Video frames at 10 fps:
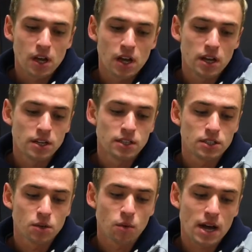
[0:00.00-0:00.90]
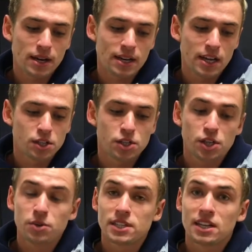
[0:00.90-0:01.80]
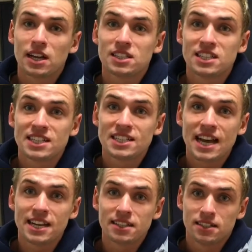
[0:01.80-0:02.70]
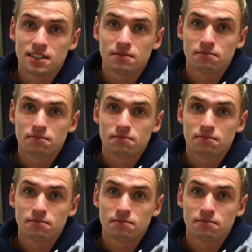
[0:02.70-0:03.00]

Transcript: And what I'd like you to do is I'd like to descend.